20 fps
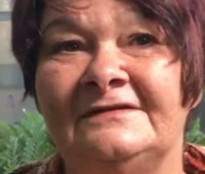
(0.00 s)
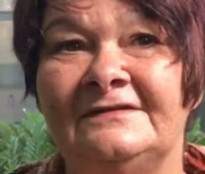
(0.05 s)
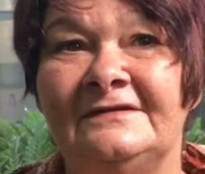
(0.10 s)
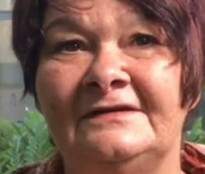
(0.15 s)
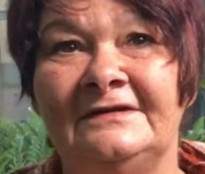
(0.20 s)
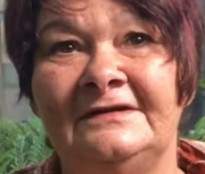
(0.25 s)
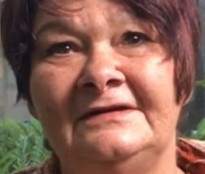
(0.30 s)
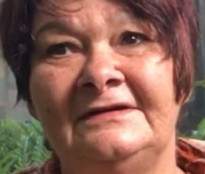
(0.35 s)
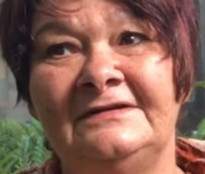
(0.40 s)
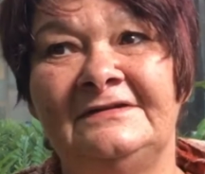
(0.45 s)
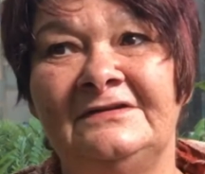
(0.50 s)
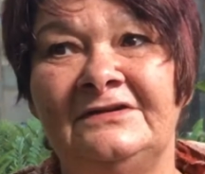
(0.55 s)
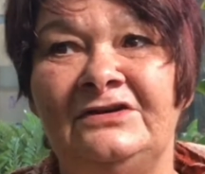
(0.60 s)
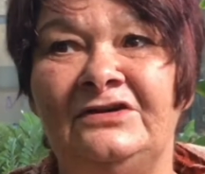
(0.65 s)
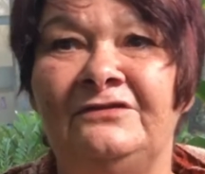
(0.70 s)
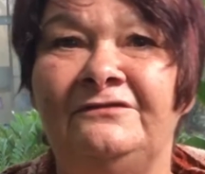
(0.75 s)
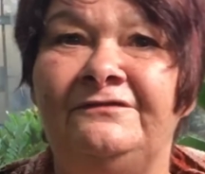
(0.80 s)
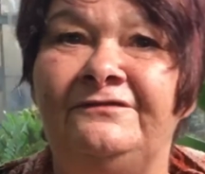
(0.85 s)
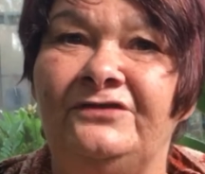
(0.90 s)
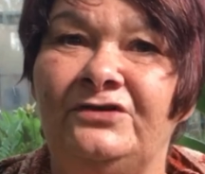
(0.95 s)
it's an
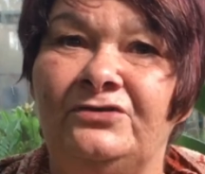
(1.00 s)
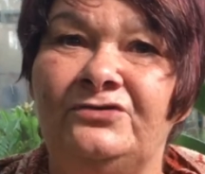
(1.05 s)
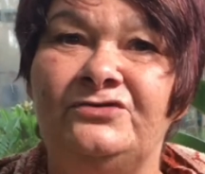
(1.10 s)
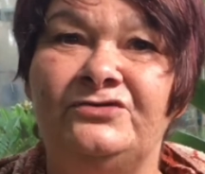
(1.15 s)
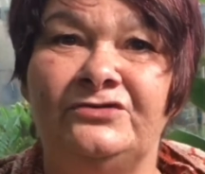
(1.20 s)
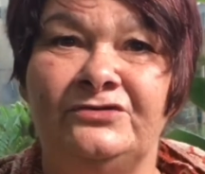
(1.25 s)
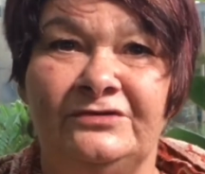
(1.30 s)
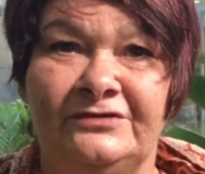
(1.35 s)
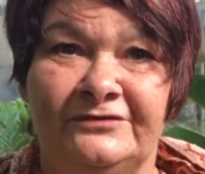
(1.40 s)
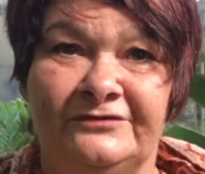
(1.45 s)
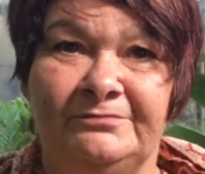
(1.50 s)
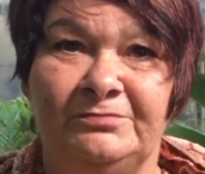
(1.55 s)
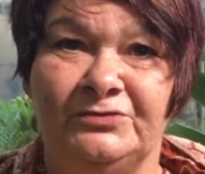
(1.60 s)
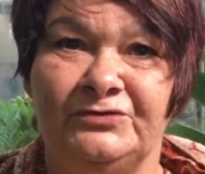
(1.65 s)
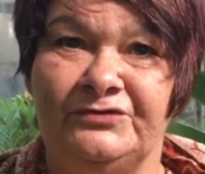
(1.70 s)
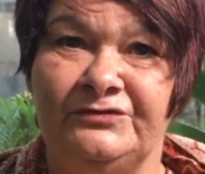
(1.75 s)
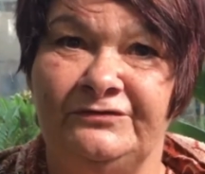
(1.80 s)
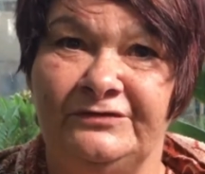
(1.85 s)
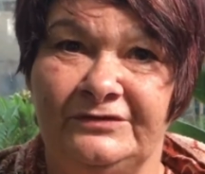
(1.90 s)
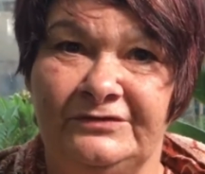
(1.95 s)
infusion of
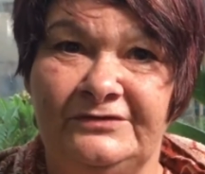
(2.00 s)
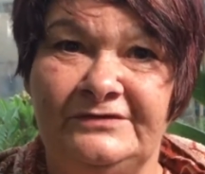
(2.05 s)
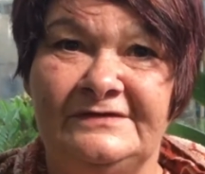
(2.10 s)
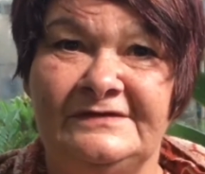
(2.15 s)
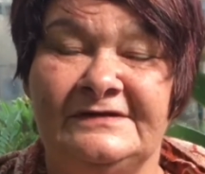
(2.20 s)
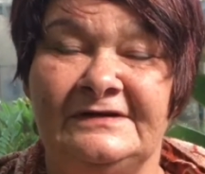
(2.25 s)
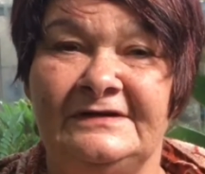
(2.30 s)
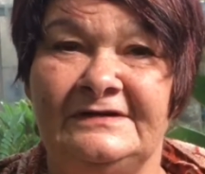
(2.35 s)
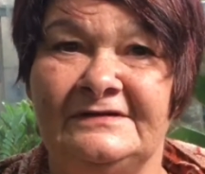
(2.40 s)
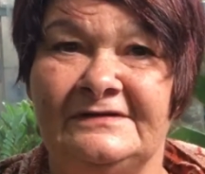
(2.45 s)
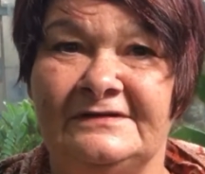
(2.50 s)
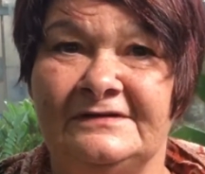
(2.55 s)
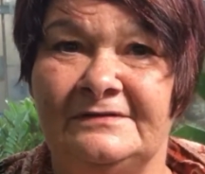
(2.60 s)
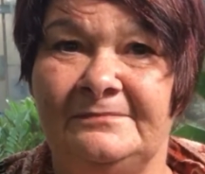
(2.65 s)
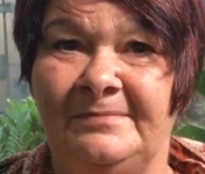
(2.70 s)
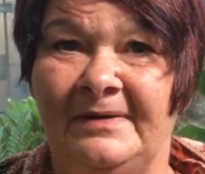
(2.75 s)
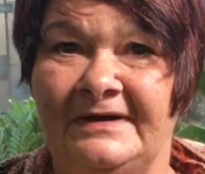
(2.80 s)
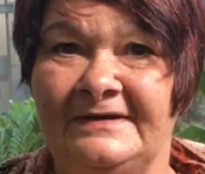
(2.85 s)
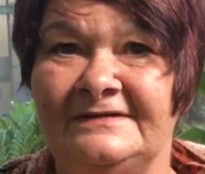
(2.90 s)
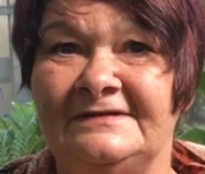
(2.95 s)
bush foods, and it's to
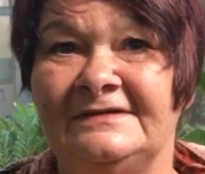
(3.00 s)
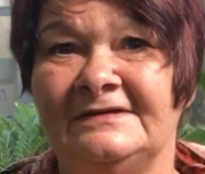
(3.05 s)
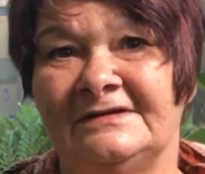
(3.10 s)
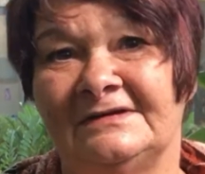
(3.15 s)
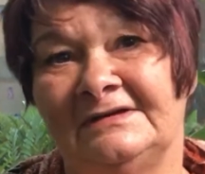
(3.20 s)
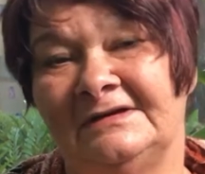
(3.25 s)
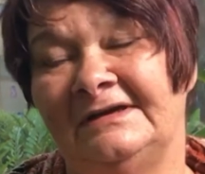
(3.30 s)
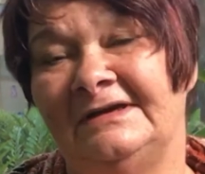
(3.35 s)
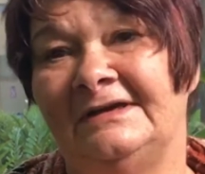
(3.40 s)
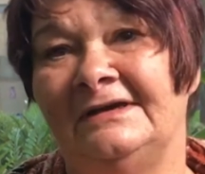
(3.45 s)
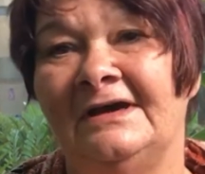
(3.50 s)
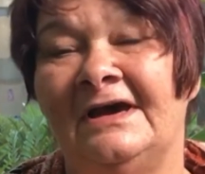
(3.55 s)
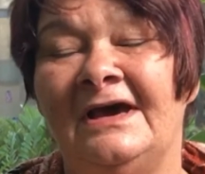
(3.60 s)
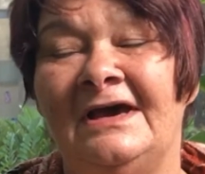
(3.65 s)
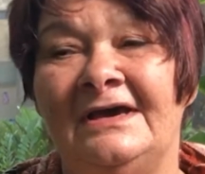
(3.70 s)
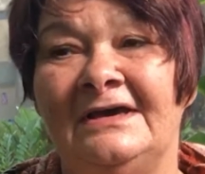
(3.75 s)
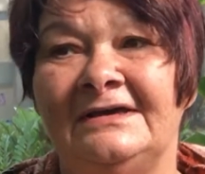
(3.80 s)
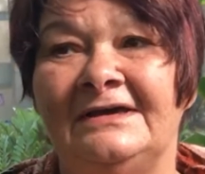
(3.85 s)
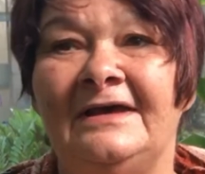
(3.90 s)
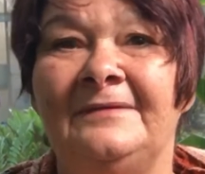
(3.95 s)
basically
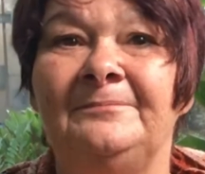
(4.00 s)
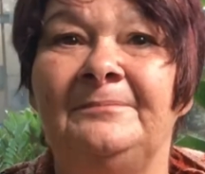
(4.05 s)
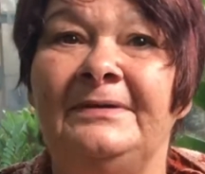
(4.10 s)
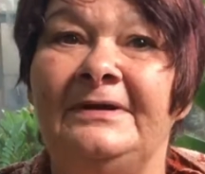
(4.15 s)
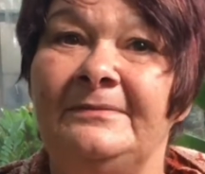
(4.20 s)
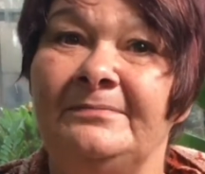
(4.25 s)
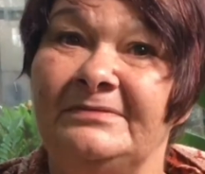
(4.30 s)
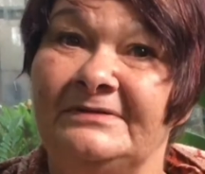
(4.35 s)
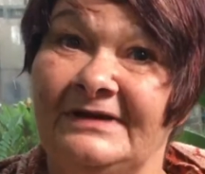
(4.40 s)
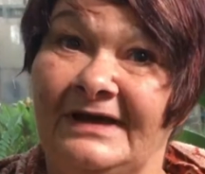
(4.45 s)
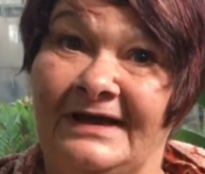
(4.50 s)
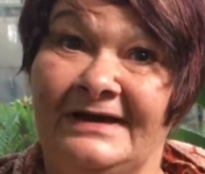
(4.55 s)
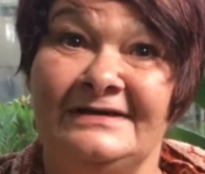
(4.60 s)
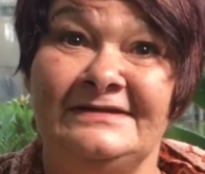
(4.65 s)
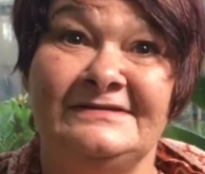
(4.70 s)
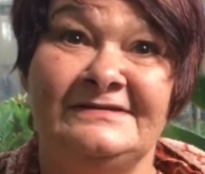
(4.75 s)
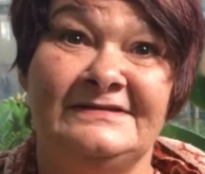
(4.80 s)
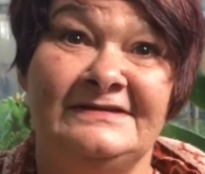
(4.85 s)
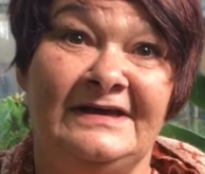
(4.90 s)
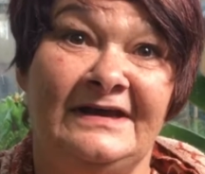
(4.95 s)
get people to
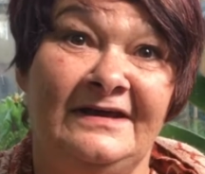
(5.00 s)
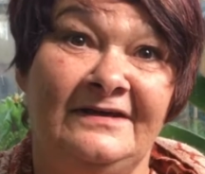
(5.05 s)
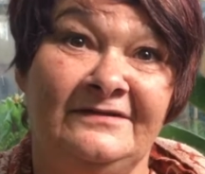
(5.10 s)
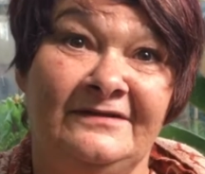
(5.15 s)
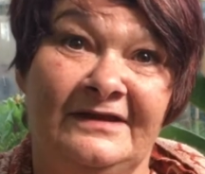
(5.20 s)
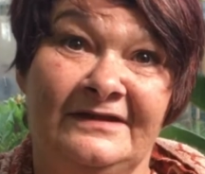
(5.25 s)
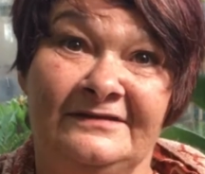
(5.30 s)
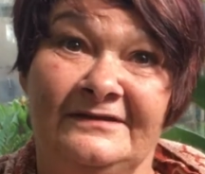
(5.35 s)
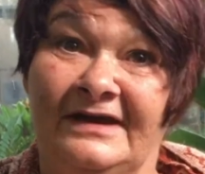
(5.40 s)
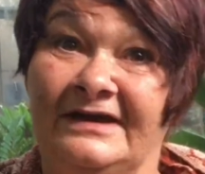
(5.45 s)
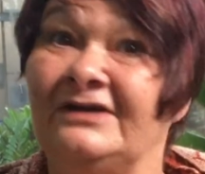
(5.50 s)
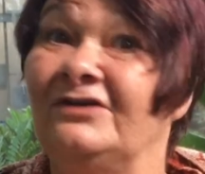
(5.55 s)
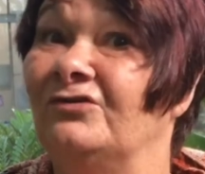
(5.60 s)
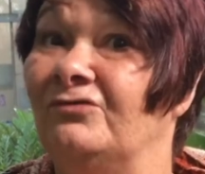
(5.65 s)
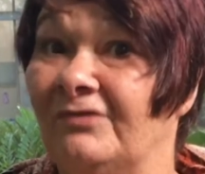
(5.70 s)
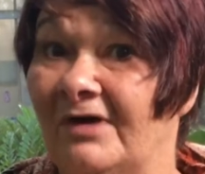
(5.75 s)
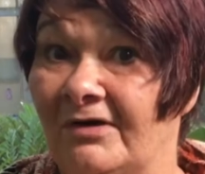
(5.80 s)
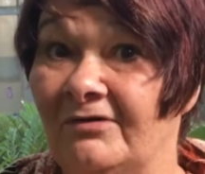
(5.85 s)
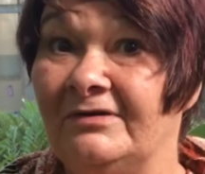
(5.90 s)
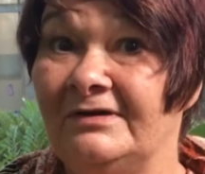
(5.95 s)
understand that they can
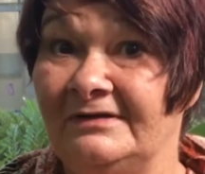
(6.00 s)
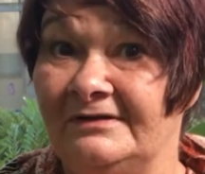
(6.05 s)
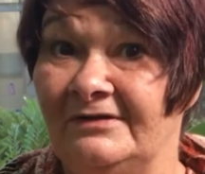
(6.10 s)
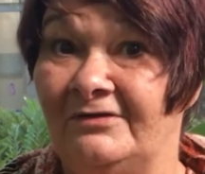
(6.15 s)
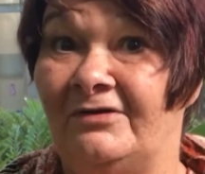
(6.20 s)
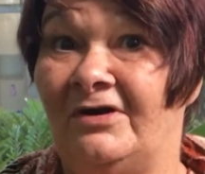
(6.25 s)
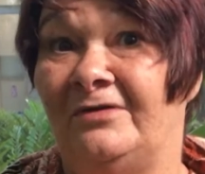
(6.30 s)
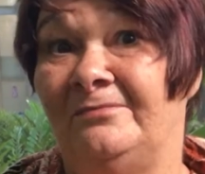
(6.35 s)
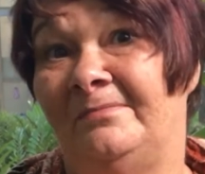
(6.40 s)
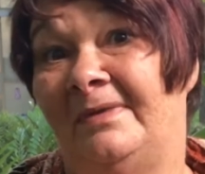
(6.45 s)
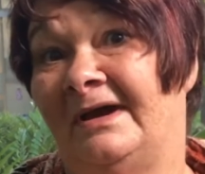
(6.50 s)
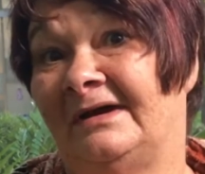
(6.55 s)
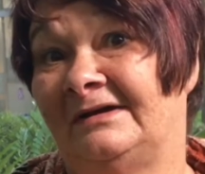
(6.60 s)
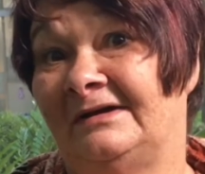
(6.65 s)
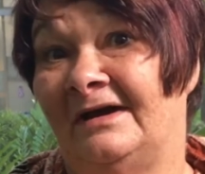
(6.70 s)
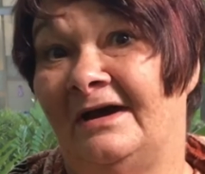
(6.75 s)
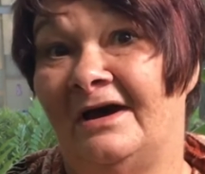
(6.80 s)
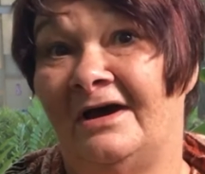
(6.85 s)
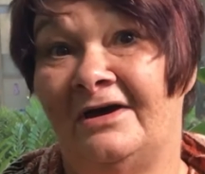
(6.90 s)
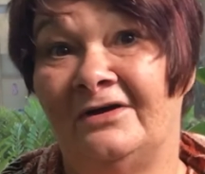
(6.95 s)
grow it in their own
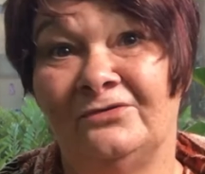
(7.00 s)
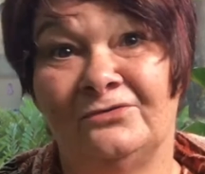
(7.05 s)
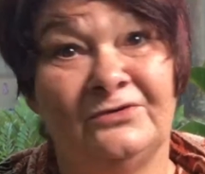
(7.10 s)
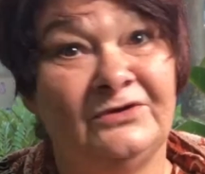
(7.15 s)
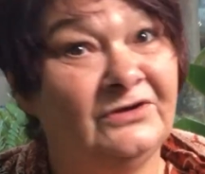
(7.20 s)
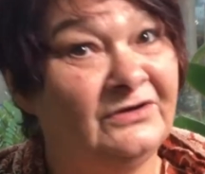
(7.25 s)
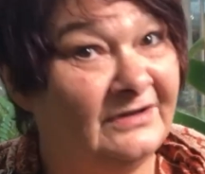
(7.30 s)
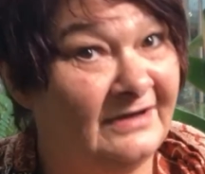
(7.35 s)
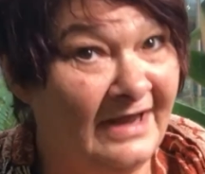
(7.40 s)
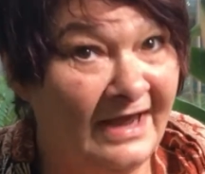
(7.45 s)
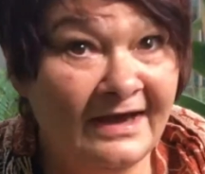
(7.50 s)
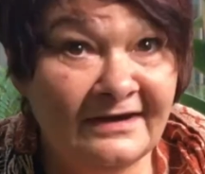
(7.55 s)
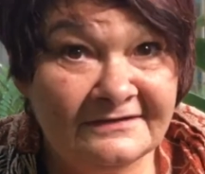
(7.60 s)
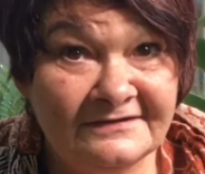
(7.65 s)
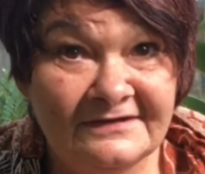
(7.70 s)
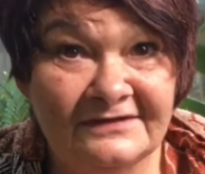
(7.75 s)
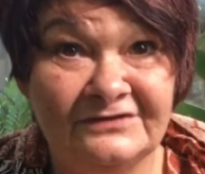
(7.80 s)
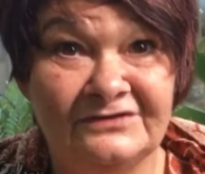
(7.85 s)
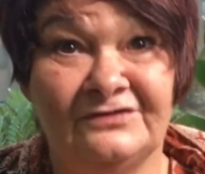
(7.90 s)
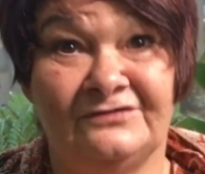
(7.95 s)
backyard, or you can
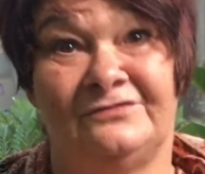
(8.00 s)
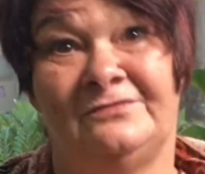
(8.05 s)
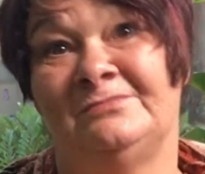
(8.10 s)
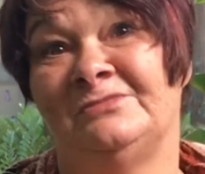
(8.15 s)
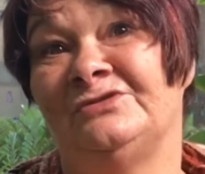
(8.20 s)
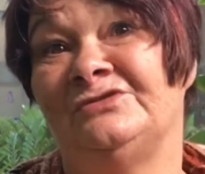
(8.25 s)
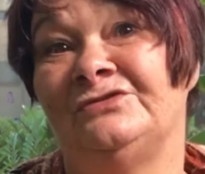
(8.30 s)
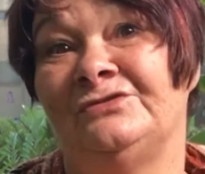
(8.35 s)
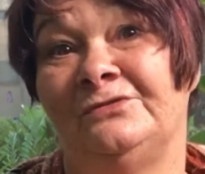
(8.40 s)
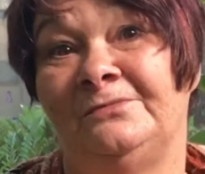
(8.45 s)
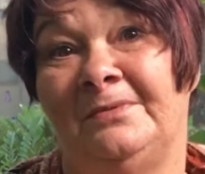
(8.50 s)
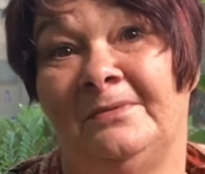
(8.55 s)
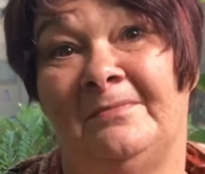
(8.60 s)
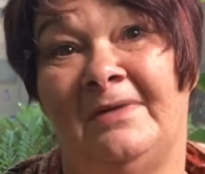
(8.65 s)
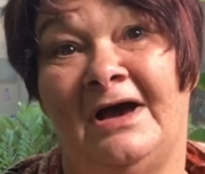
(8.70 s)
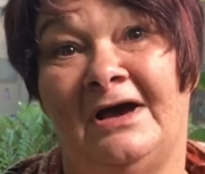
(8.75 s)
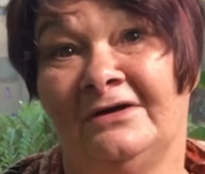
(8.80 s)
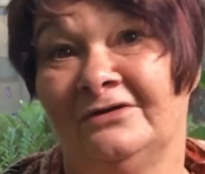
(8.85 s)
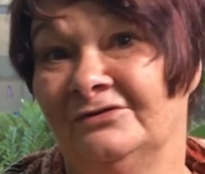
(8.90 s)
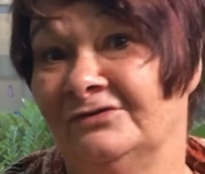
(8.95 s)
access it from the
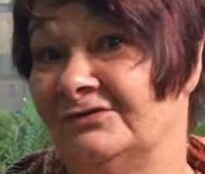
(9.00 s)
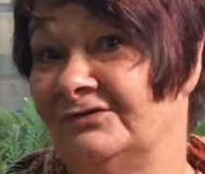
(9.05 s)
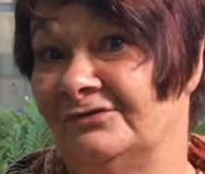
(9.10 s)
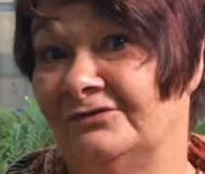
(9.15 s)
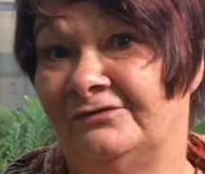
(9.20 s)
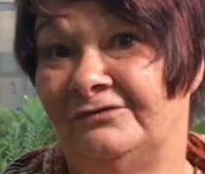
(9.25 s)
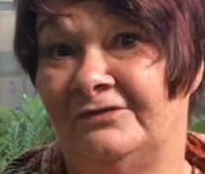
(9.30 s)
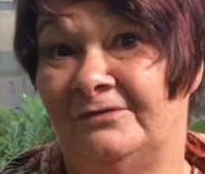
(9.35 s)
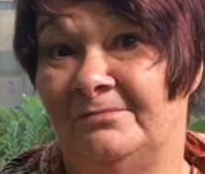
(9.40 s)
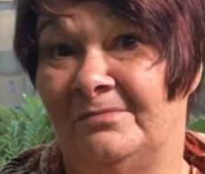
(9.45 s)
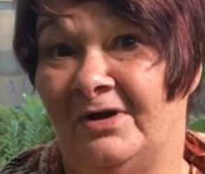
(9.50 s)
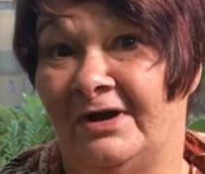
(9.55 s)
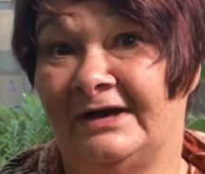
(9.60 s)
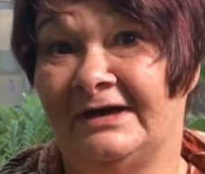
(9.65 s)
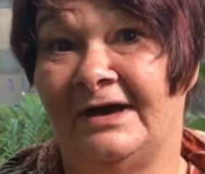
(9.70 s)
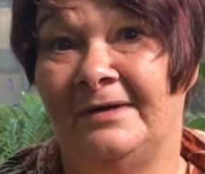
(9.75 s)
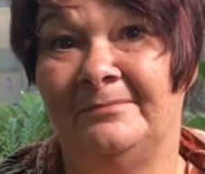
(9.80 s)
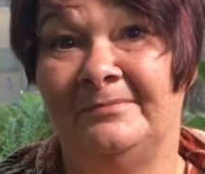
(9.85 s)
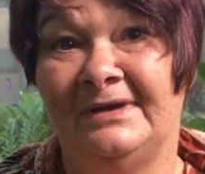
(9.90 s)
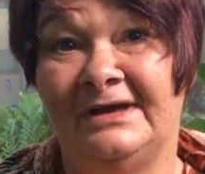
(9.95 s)
supermarkets or from my
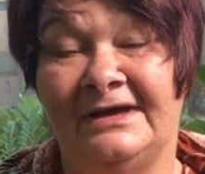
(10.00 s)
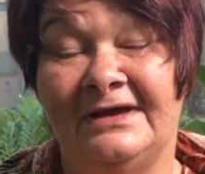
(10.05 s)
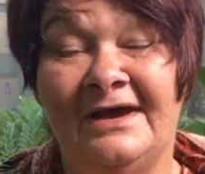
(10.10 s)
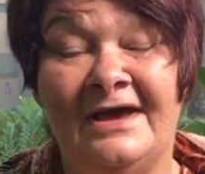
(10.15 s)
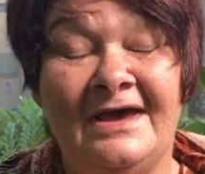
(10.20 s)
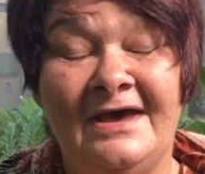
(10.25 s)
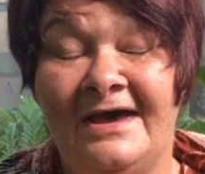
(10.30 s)
company,